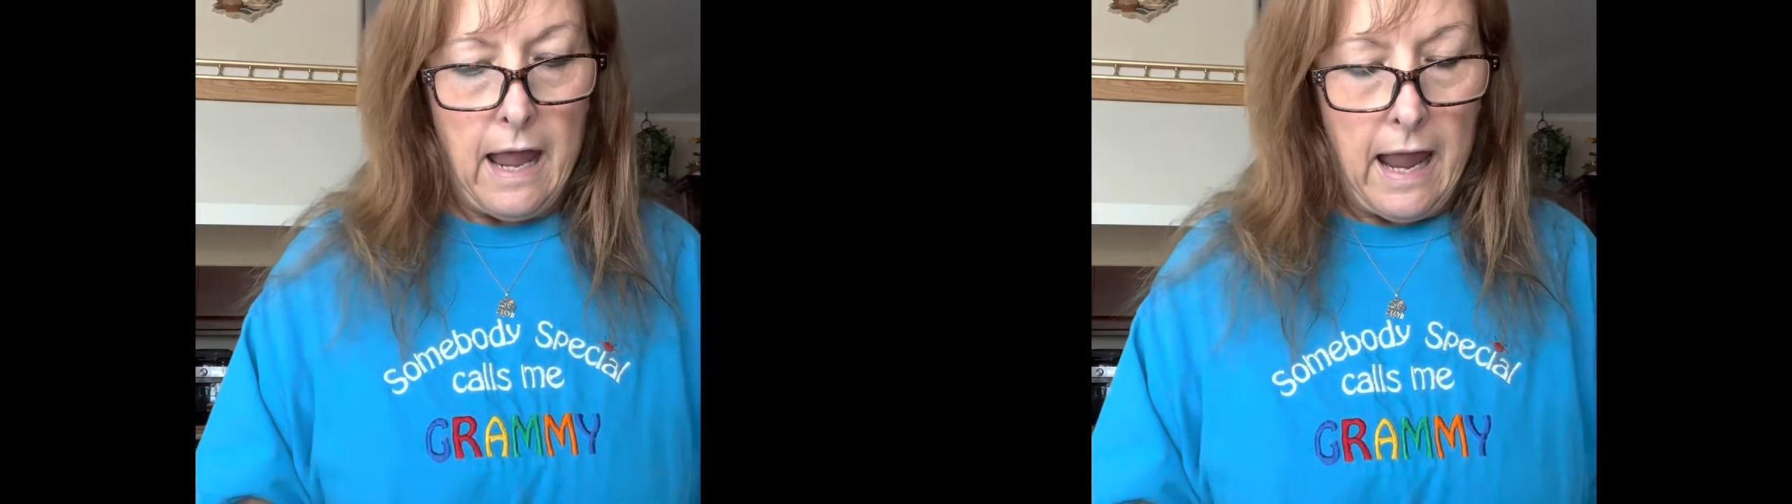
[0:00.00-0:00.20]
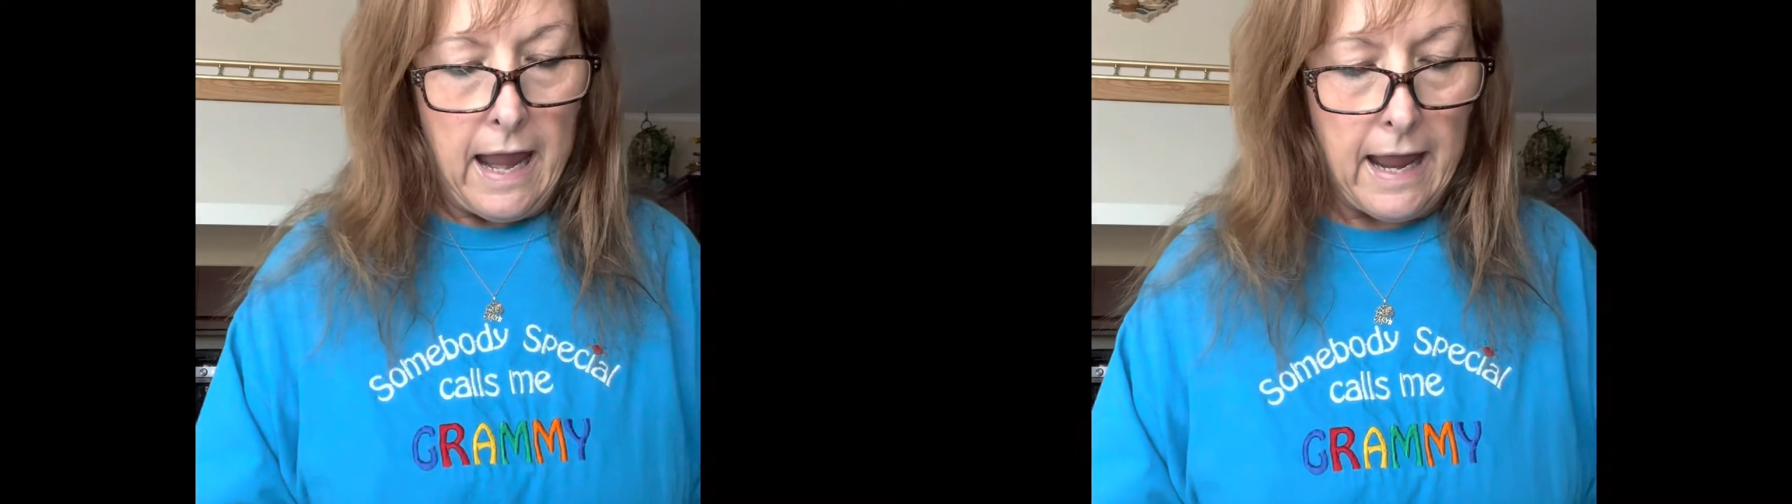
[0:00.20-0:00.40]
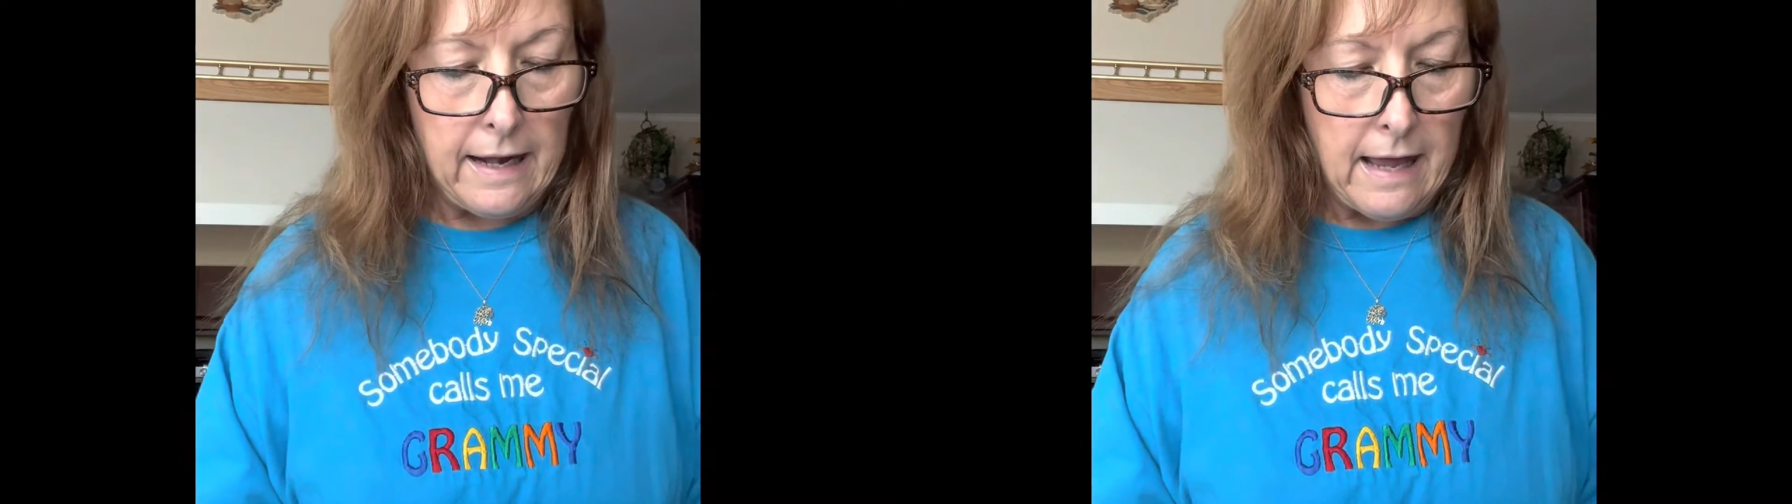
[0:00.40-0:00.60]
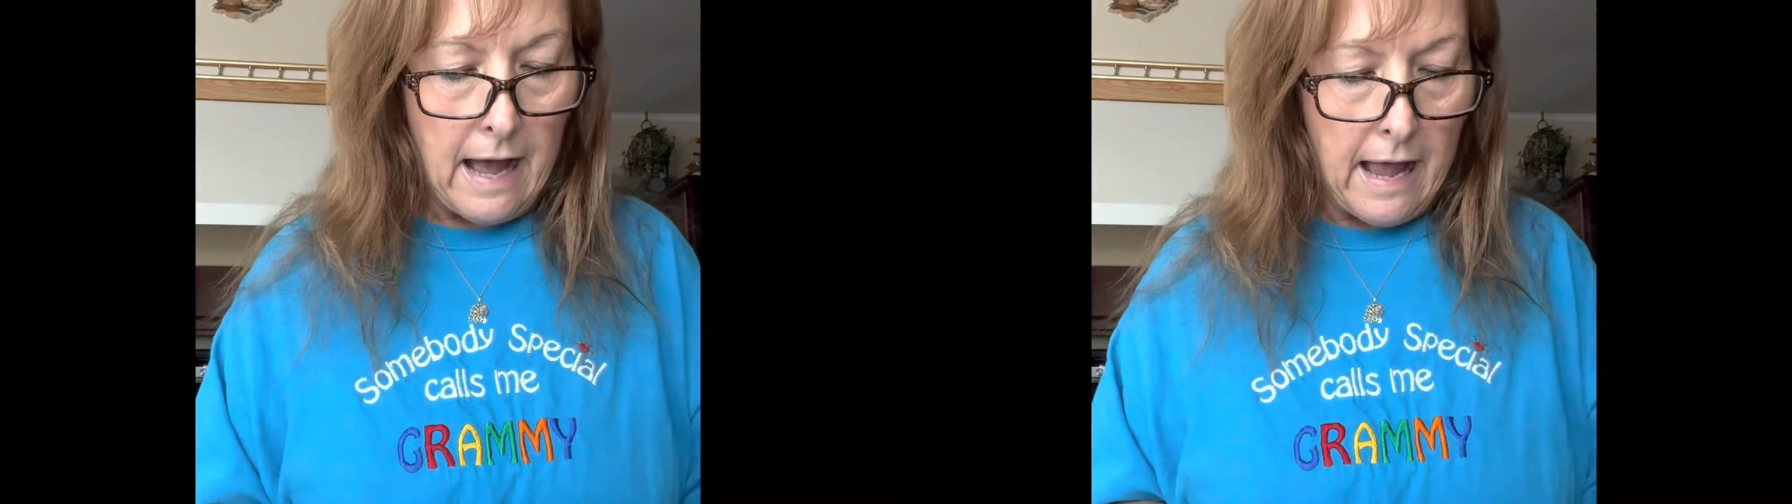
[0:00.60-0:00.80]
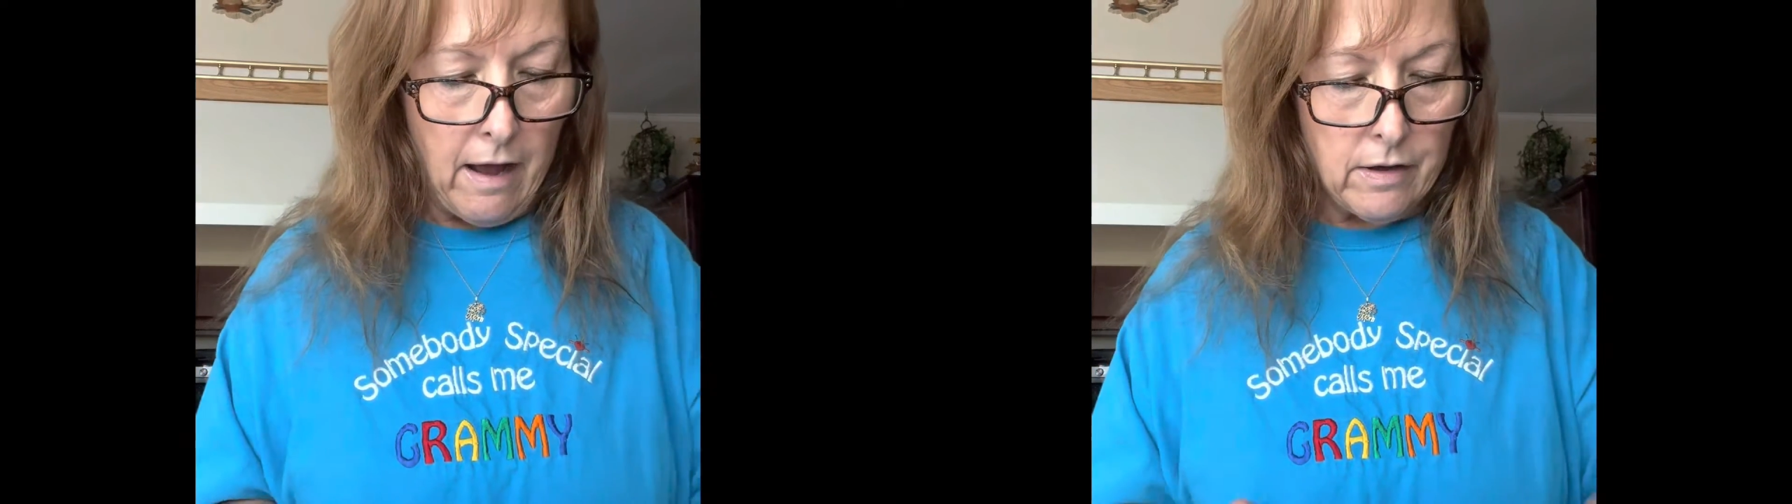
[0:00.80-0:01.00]
And
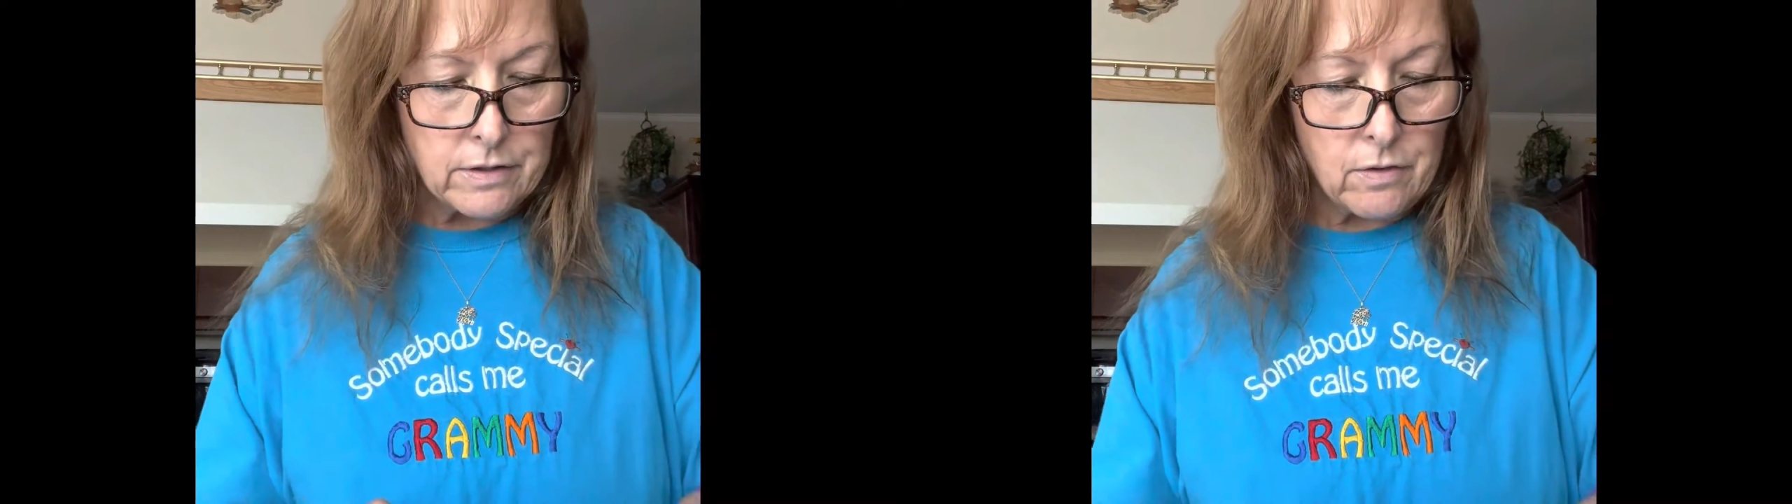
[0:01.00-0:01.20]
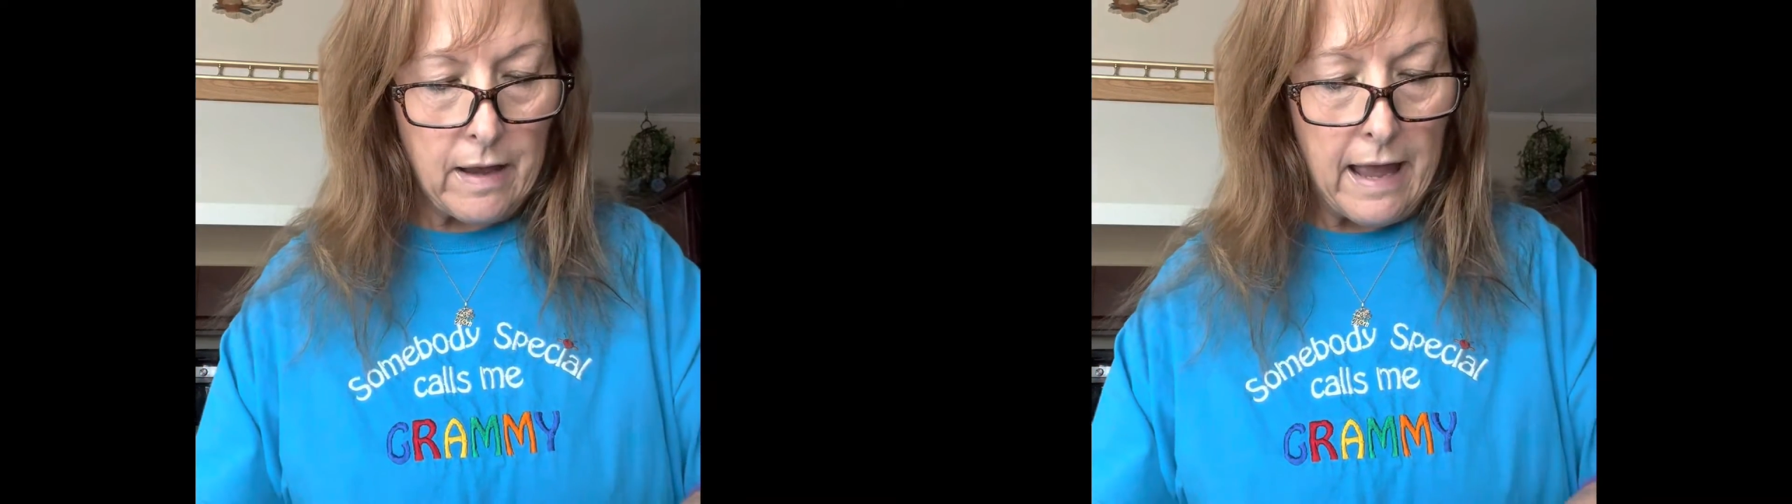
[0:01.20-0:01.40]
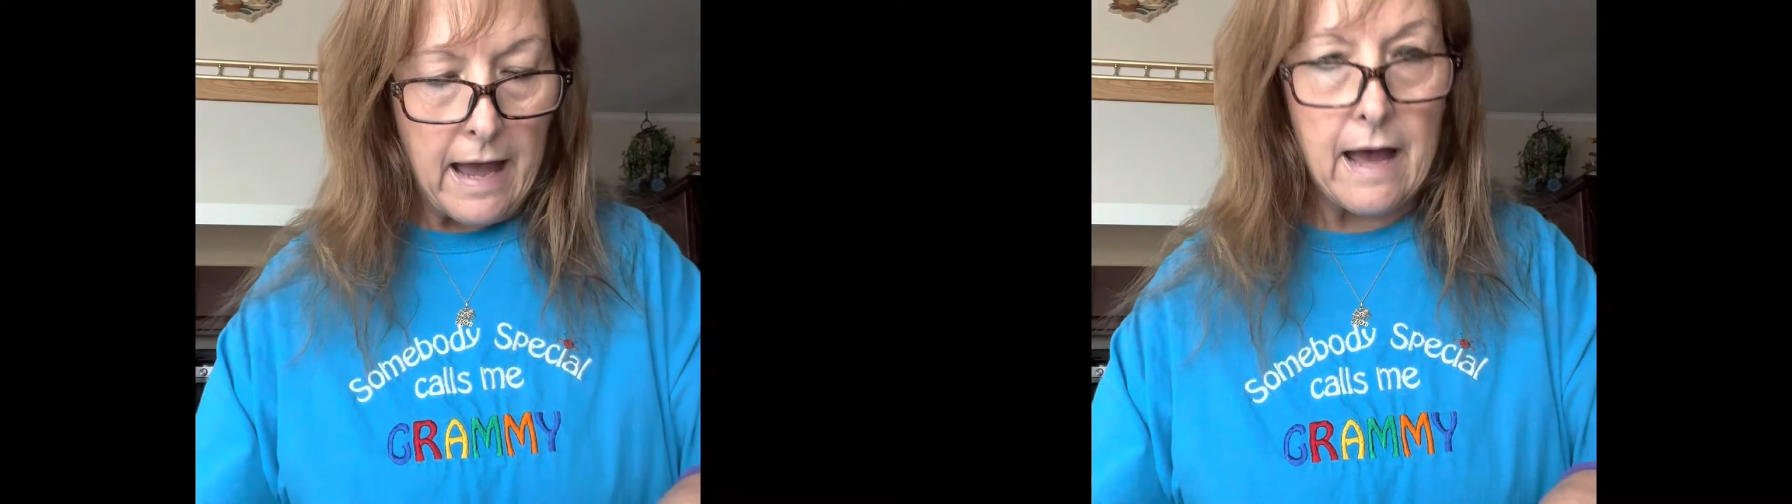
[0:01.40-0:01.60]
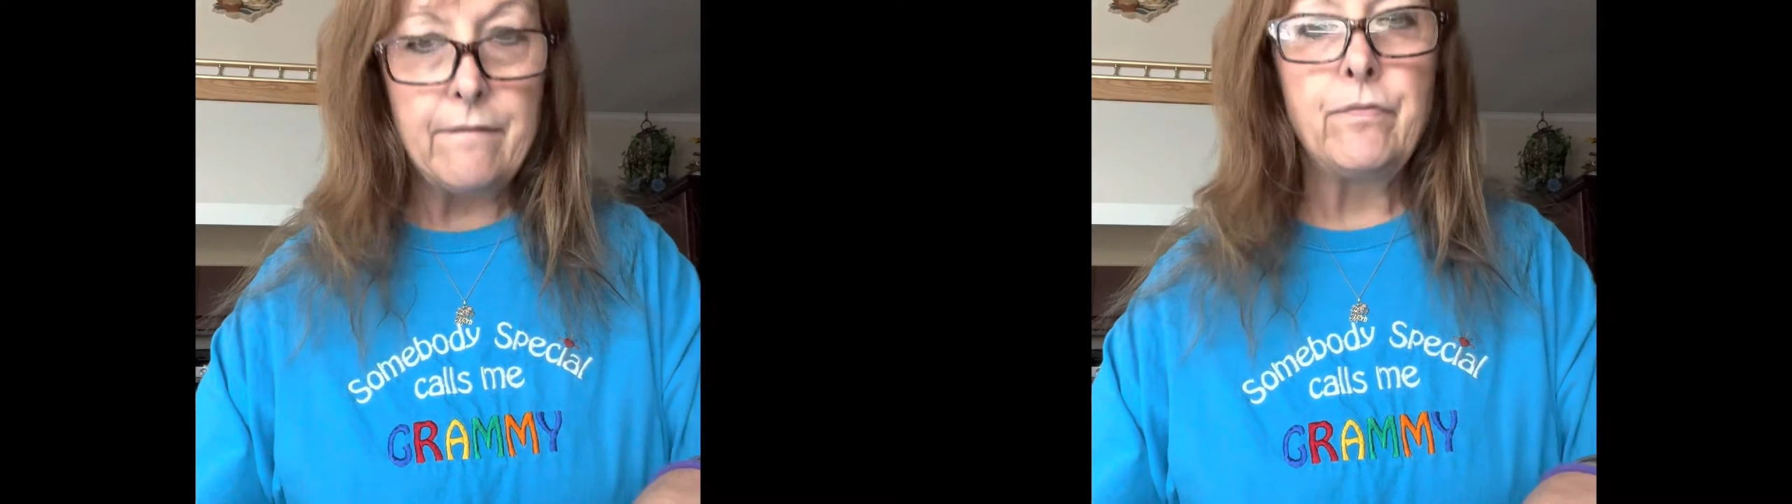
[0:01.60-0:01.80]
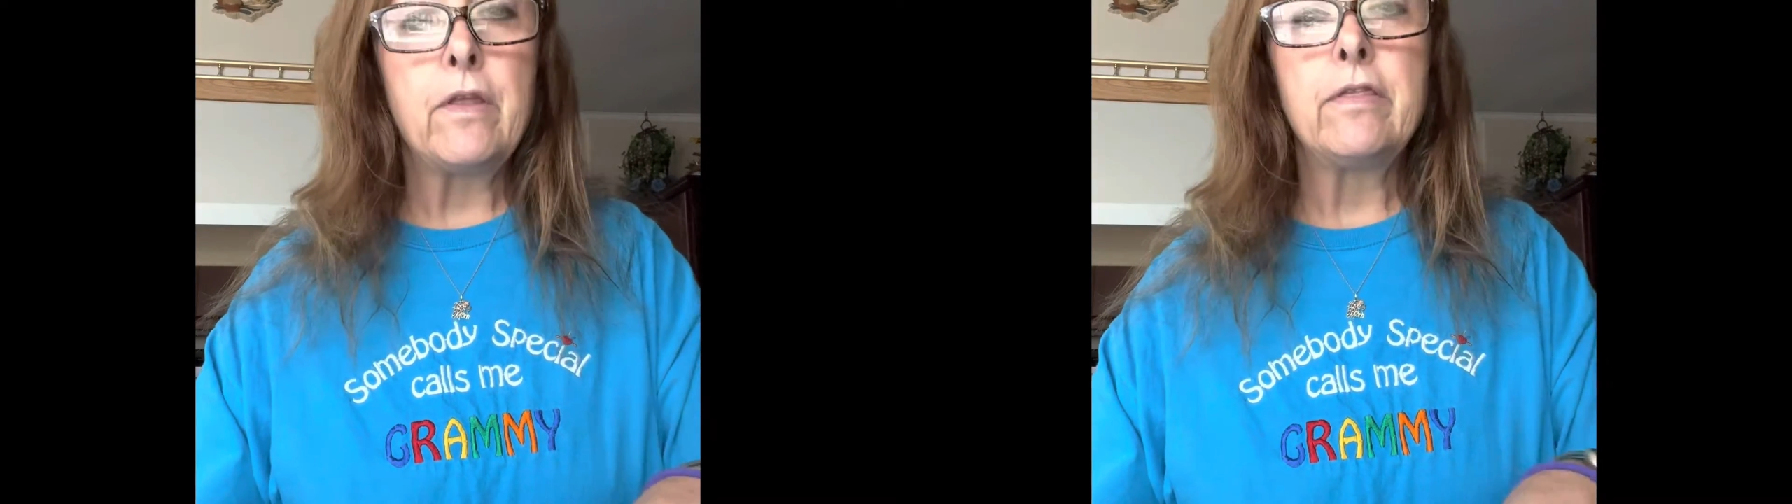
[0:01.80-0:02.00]
I also have